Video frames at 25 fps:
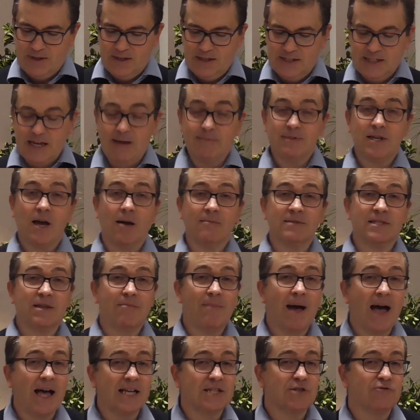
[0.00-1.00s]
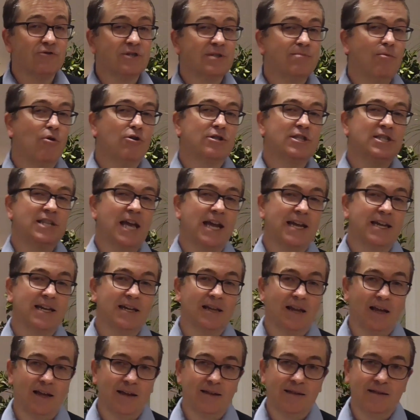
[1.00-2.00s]
Sometimes the master is more
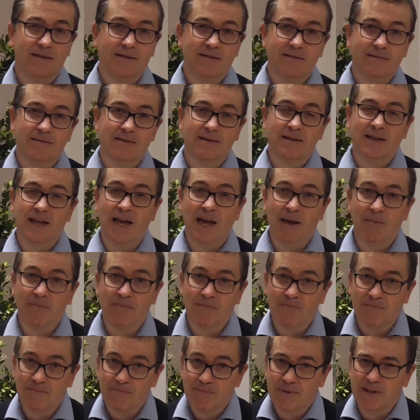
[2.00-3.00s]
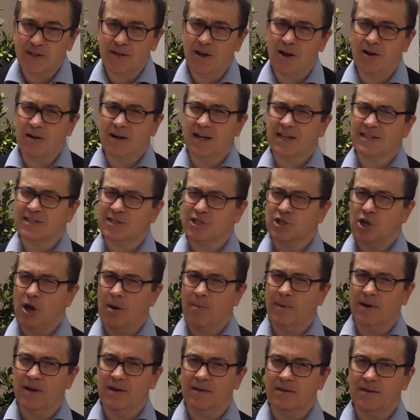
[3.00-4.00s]
secular, but no less
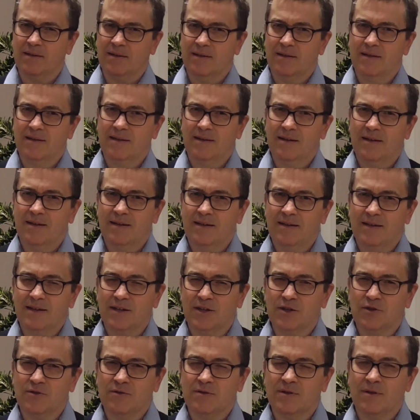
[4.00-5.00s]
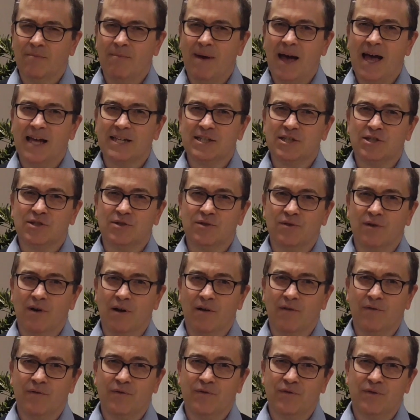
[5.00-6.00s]
dominant. The master
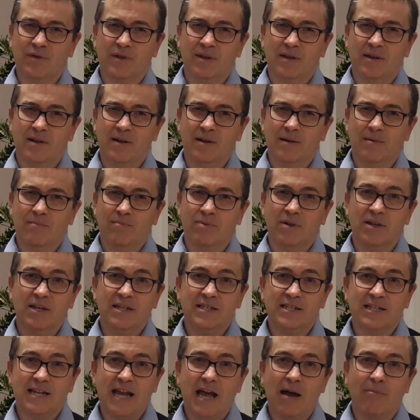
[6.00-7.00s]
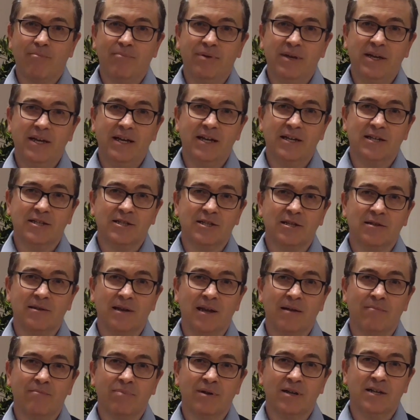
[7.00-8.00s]
of pleasing our peers
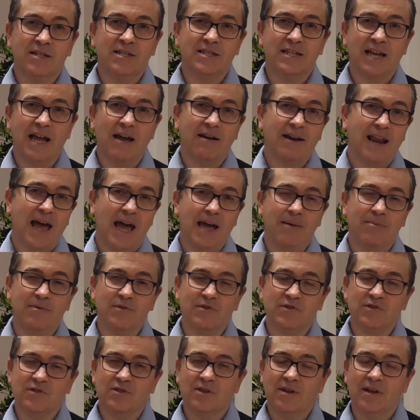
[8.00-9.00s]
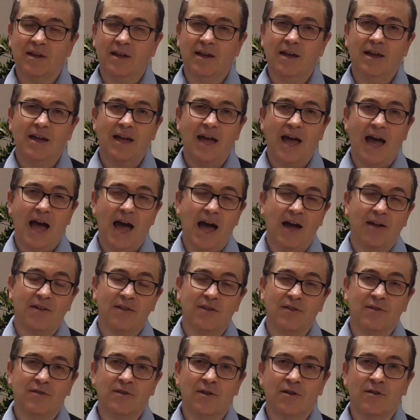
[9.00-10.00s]
and pleasing our neighbours.
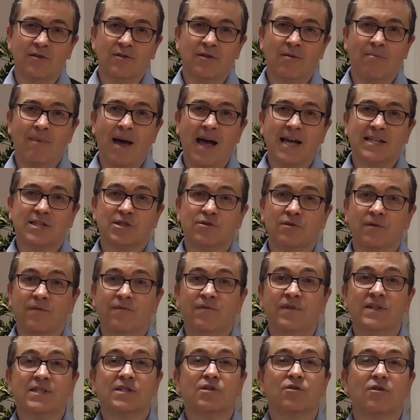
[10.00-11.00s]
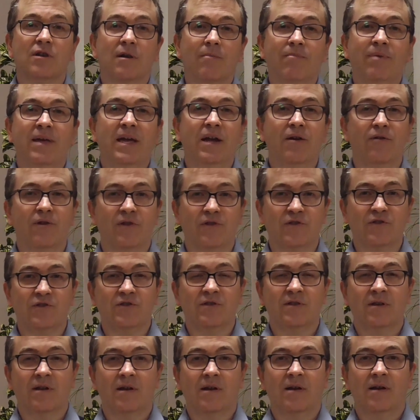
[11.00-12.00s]
The master of physical
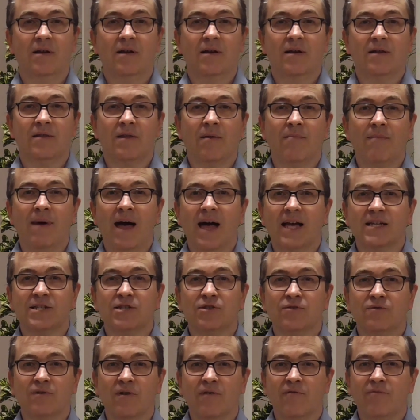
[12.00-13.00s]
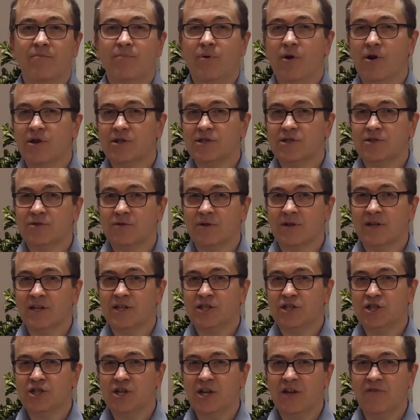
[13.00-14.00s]
appearance. The master of personal
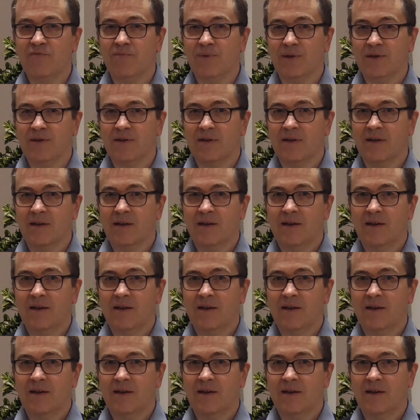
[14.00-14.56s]
achievement.